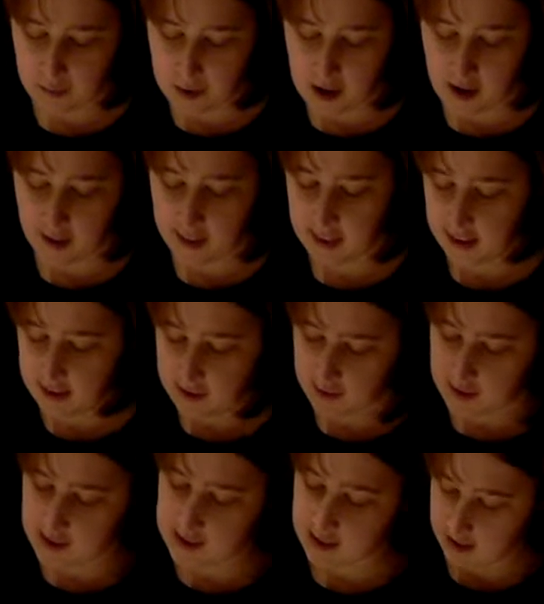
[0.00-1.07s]
ball at the end of a
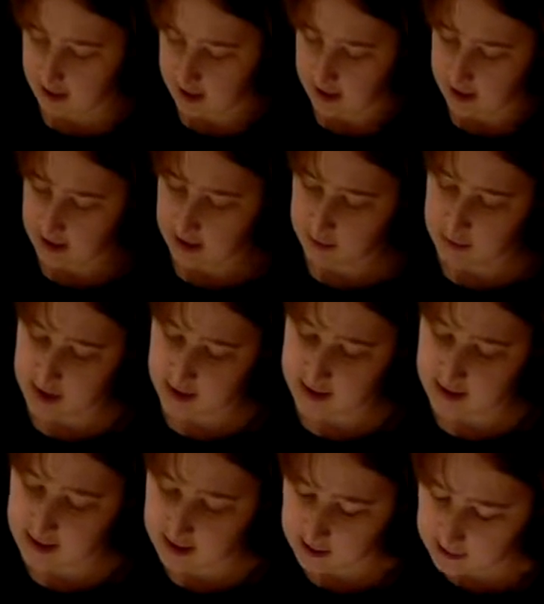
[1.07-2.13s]
stick. It
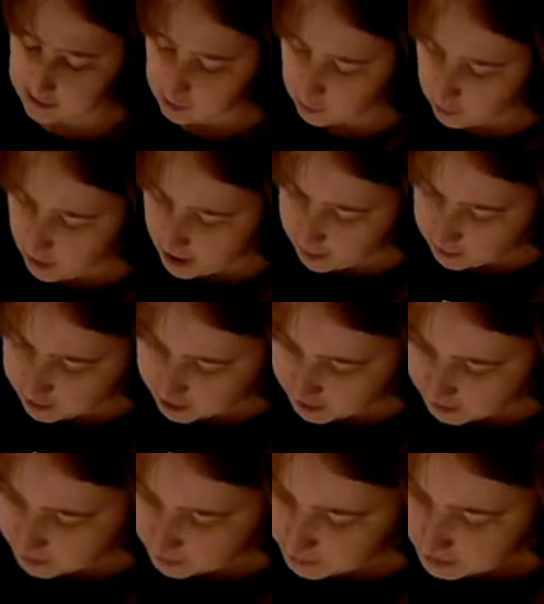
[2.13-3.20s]
makes it a little
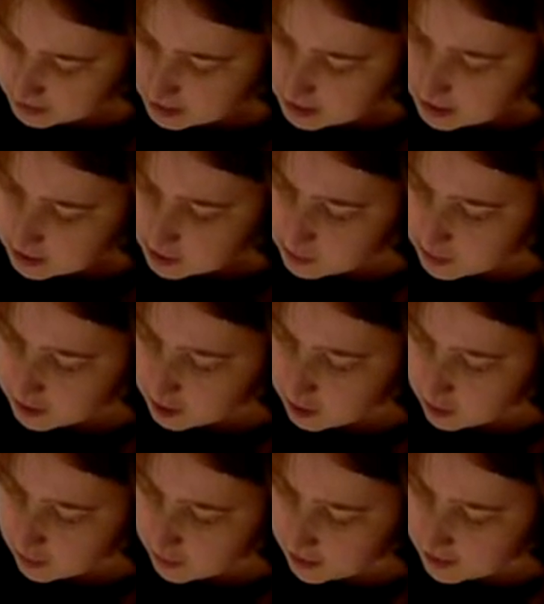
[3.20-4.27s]
rounder. You want to go
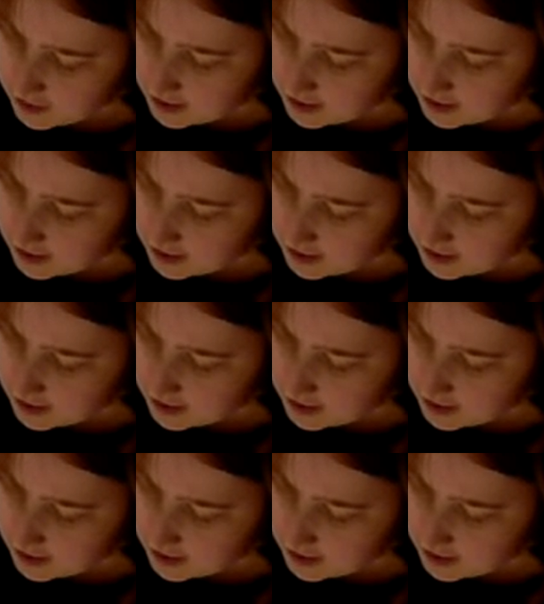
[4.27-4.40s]
around